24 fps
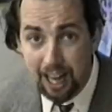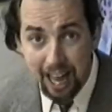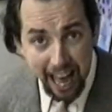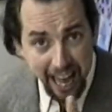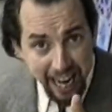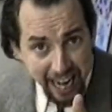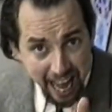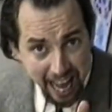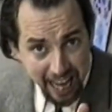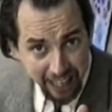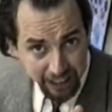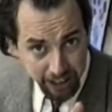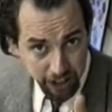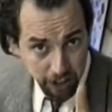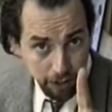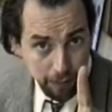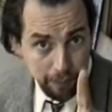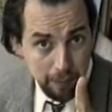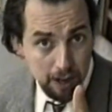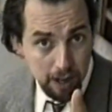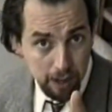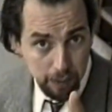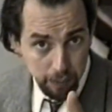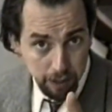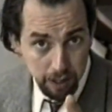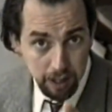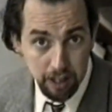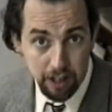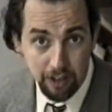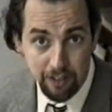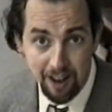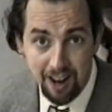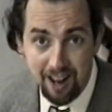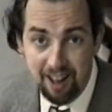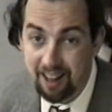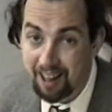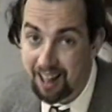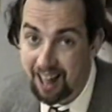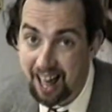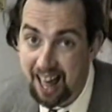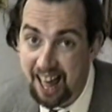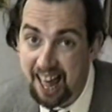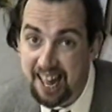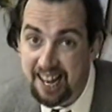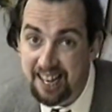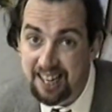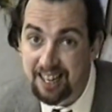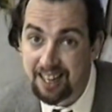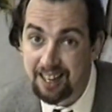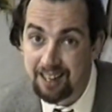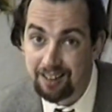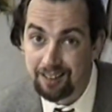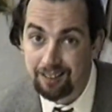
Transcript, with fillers: And action on my word, alright? And